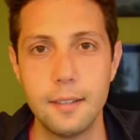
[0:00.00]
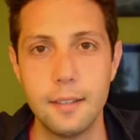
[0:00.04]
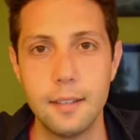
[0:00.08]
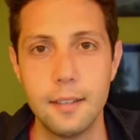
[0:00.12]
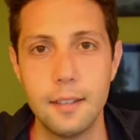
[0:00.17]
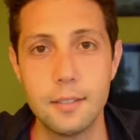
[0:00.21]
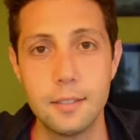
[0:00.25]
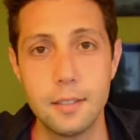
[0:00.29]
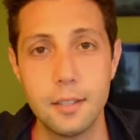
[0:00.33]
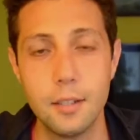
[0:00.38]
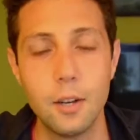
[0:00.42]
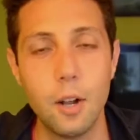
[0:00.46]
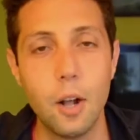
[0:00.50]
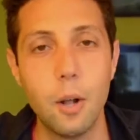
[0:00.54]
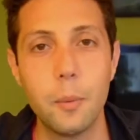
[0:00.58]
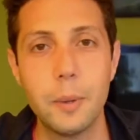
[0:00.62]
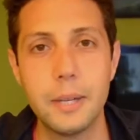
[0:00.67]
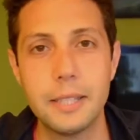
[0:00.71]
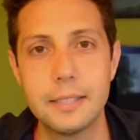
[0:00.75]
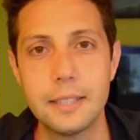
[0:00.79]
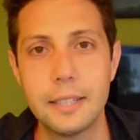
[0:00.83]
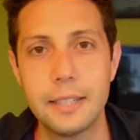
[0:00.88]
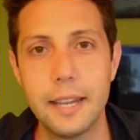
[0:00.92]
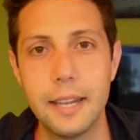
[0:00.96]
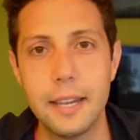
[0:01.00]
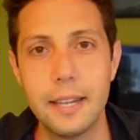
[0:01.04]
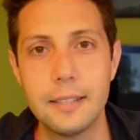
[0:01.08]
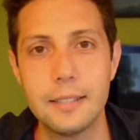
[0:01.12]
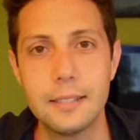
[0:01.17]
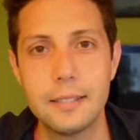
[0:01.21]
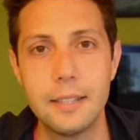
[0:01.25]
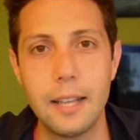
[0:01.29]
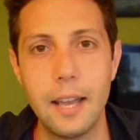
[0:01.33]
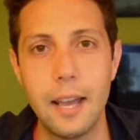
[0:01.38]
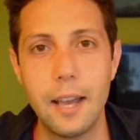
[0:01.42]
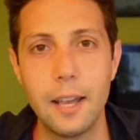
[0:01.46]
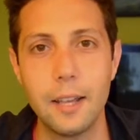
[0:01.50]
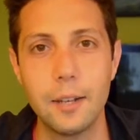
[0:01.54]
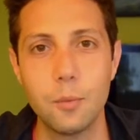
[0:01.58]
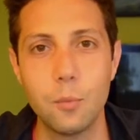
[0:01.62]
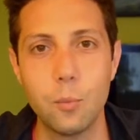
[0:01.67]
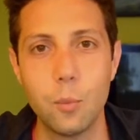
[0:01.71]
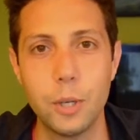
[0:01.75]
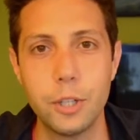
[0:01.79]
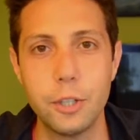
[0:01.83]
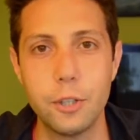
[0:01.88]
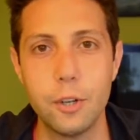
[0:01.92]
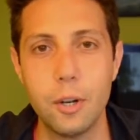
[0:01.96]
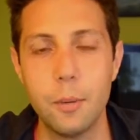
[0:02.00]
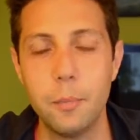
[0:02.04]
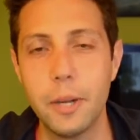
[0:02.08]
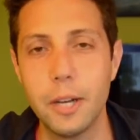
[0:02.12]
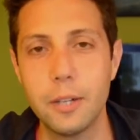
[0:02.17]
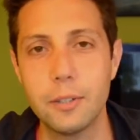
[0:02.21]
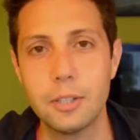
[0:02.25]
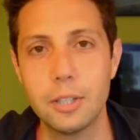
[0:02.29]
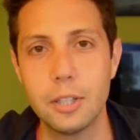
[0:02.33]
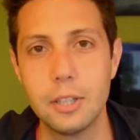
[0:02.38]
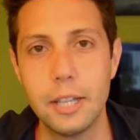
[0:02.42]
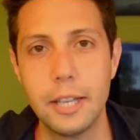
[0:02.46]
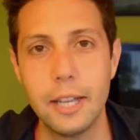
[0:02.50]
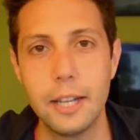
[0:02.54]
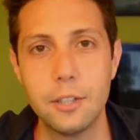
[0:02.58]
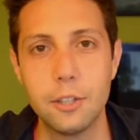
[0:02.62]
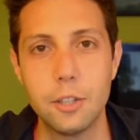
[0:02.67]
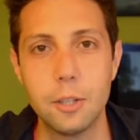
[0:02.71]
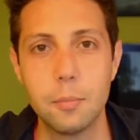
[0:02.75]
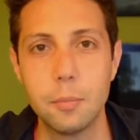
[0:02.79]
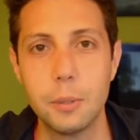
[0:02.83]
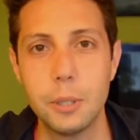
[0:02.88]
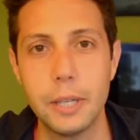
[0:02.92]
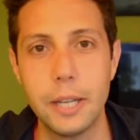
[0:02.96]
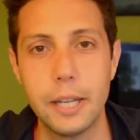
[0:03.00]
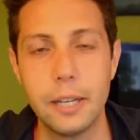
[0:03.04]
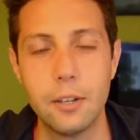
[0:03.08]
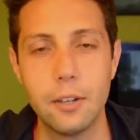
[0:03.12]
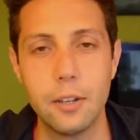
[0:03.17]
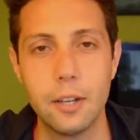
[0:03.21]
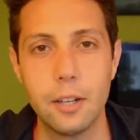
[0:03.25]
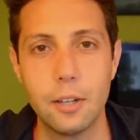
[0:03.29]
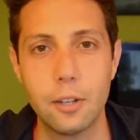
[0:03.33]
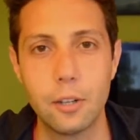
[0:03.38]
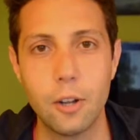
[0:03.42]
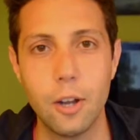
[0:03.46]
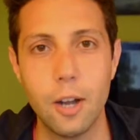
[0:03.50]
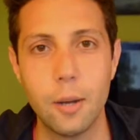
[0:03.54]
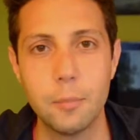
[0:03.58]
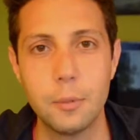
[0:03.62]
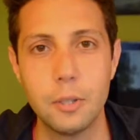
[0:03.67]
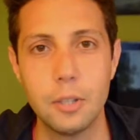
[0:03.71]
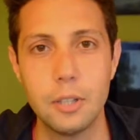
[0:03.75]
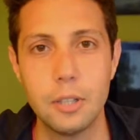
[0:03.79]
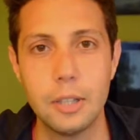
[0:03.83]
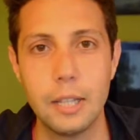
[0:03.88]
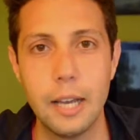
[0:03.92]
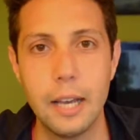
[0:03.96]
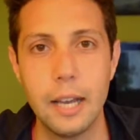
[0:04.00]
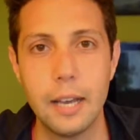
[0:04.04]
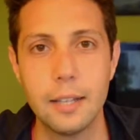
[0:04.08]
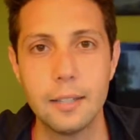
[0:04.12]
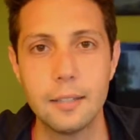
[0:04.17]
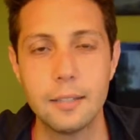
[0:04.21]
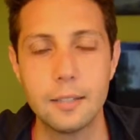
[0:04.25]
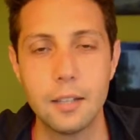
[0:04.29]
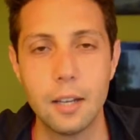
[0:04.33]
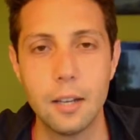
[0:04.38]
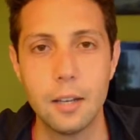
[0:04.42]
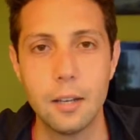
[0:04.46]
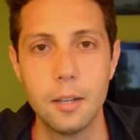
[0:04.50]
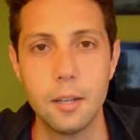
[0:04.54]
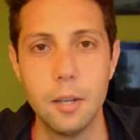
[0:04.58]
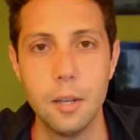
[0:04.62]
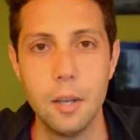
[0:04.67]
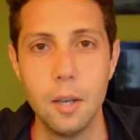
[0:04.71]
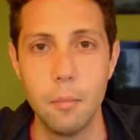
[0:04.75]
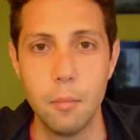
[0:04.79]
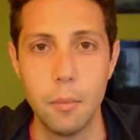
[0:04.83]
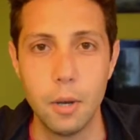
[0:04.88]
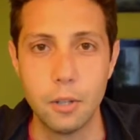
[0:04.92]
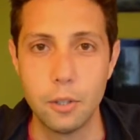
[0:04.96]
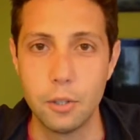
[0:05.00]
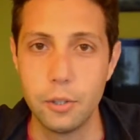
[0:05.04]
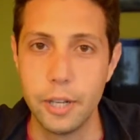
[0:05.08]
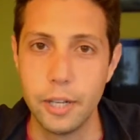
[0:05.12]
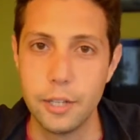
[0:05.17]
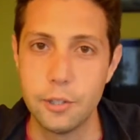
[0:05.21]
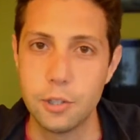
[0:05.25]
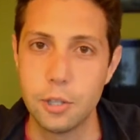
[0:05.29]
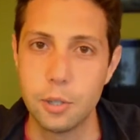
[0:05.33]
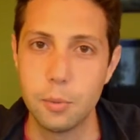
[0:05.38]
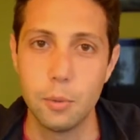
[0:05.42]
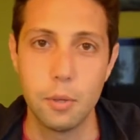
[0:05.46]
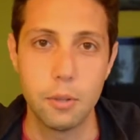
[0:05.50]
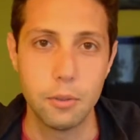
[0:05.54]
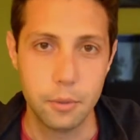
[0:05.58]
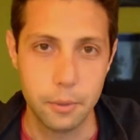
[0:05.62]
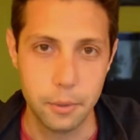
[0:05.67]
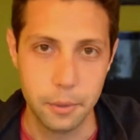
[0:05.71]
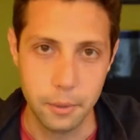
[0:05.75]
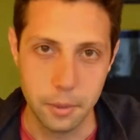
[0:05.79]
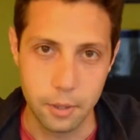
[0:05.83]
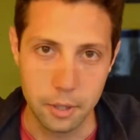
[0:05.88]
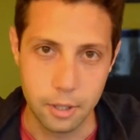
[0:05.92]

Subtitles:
Isn't it always the case that when you're about to land your plane or helicopter that Mother Nature will throw you